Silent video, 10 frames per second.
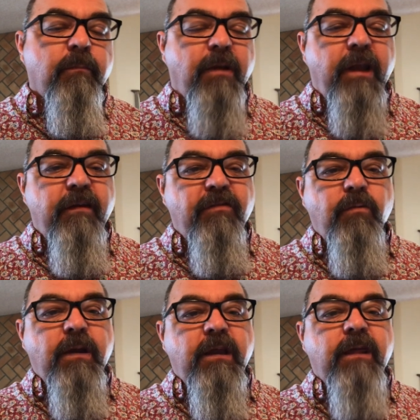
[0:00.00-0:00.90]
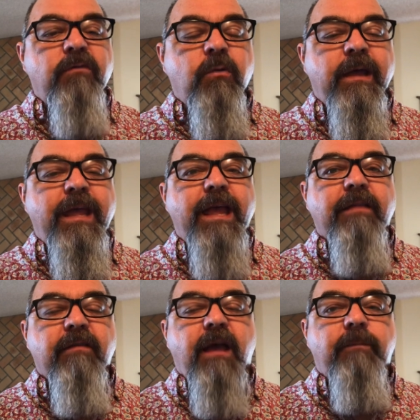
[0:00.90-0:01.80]
but I just want to give you a
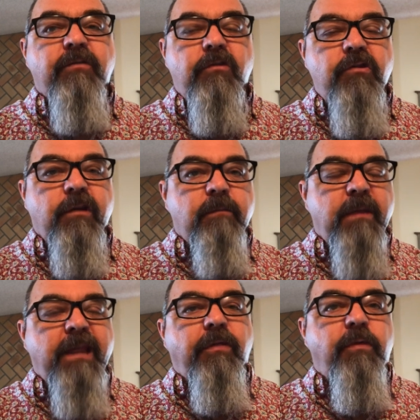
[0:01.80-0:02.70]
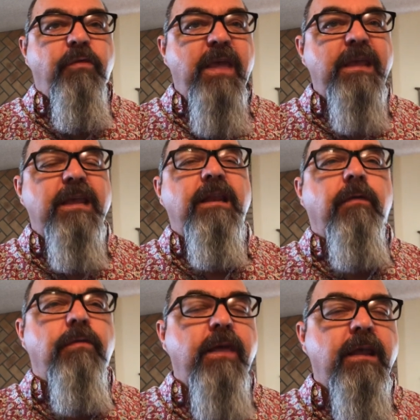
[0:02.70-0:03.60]
heads up so you can begin thinking
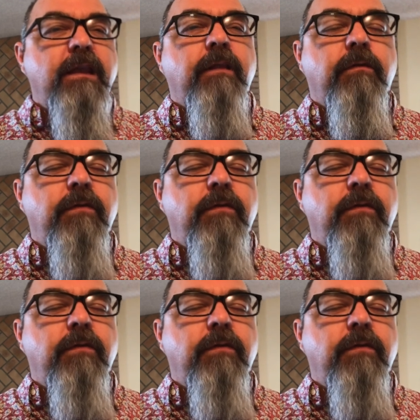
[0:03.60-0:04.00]
and thinking and